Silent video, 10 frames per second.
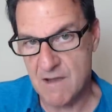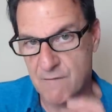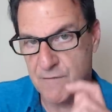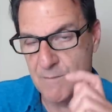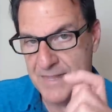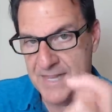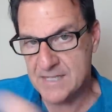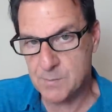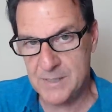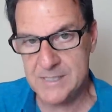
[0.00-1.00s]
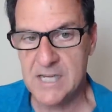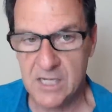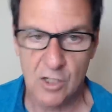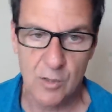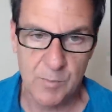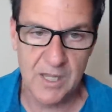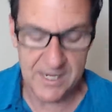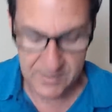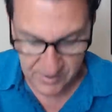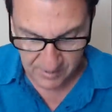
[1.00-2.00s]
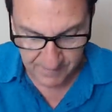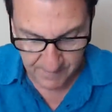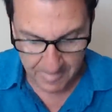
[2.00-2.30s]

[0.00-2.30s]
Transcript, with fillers: Now, from this particular place,